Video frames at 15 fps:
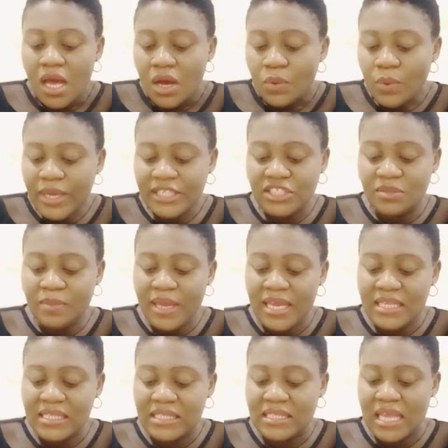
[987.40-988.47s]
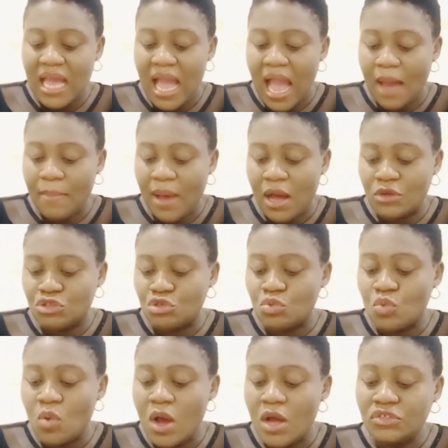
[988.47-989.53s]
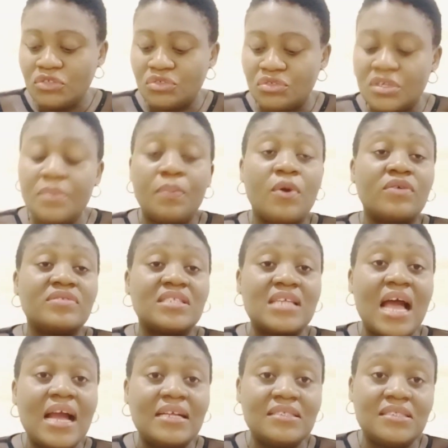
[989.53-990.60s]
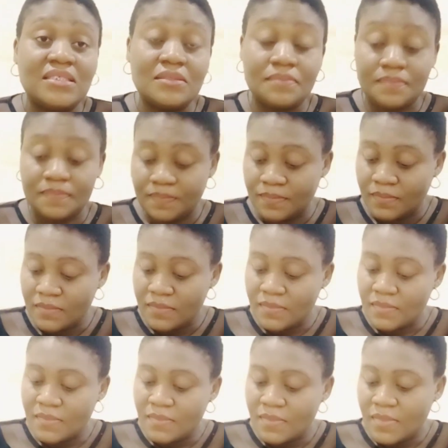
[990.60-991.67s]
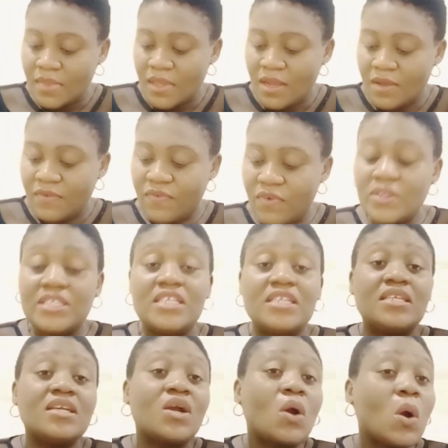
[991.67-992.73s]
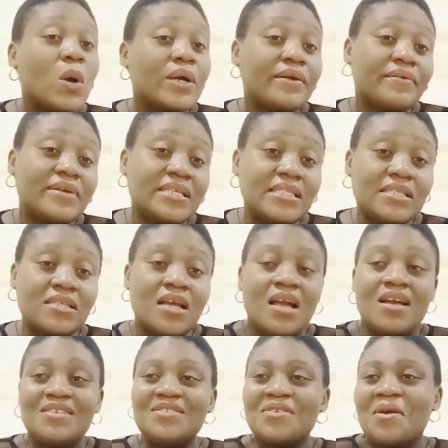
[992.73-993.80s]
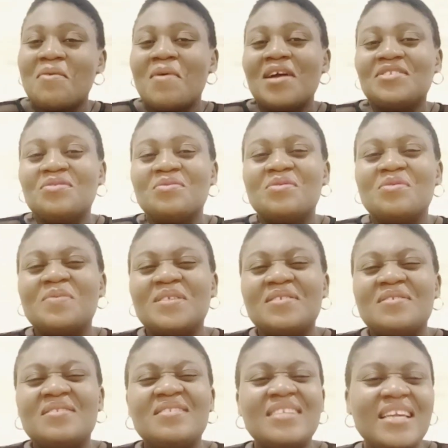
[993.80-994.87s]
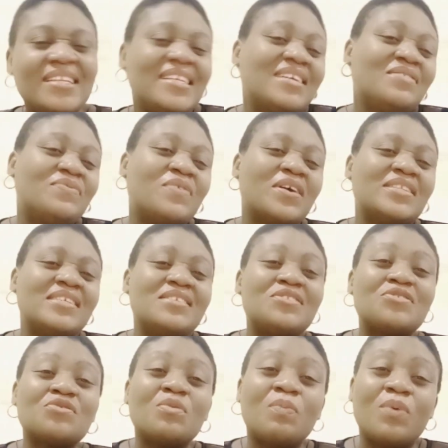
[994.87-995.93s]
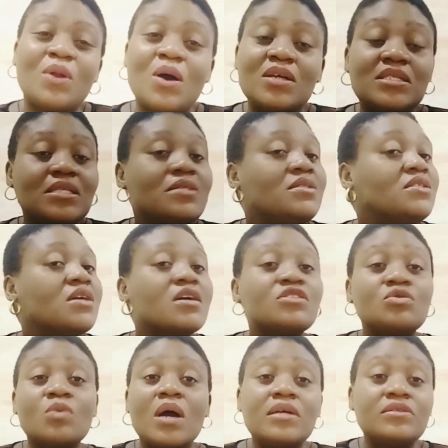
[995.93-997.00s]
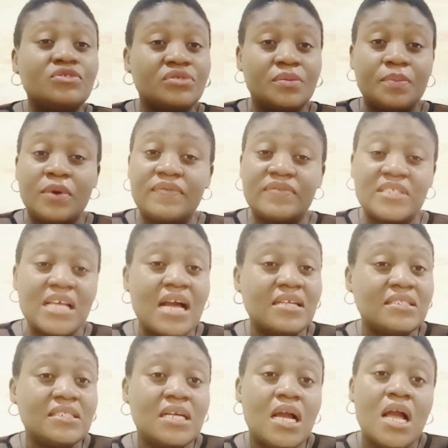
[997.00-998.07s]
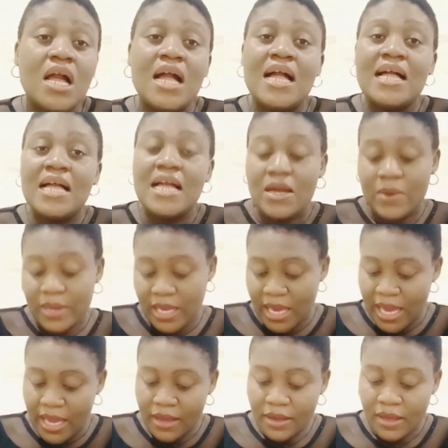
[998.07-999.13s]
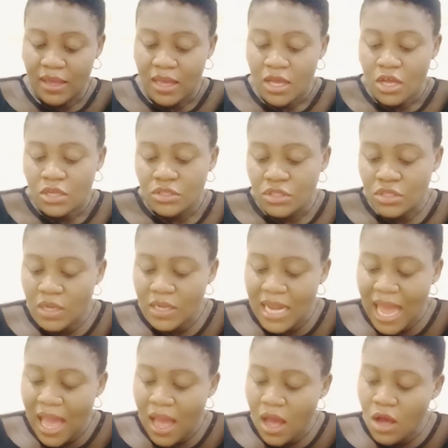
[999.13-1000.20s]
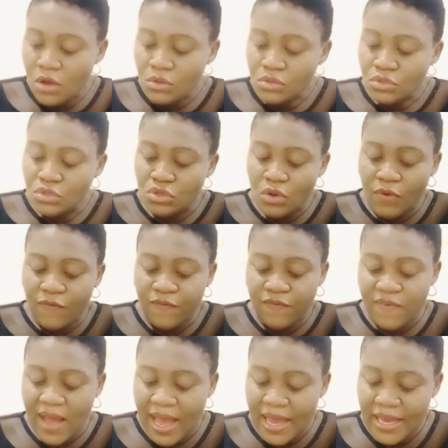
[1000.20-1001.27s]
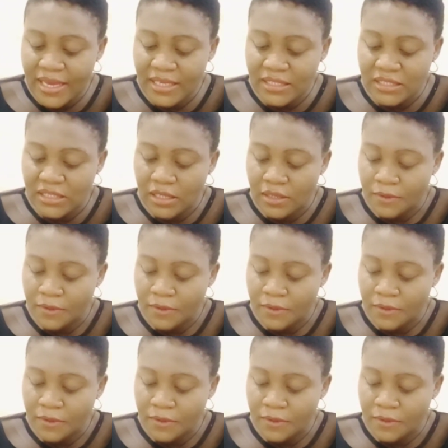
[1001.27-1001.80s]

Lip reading: which means about 1 trip of sand for the concrete. So what we will be needing for these 2 plots is just 1 trip of sand. Okay, so now to find